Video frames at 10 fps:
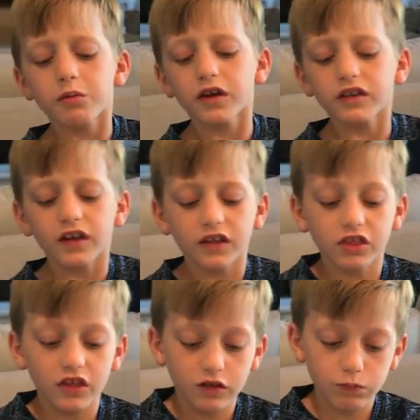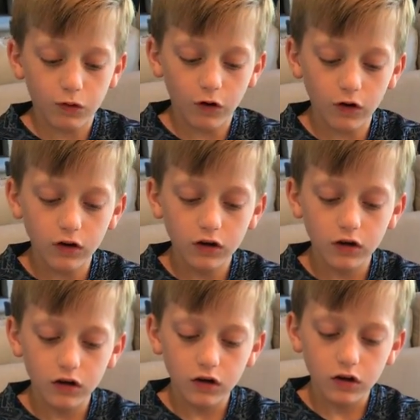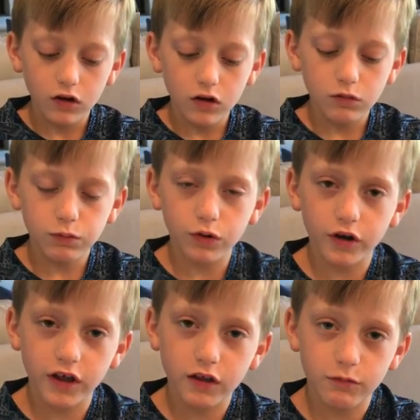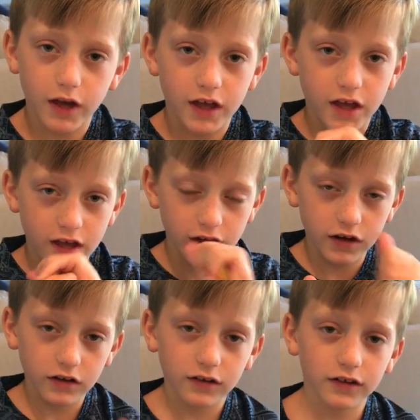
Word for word: I'm going to take this ball, put it in my hand,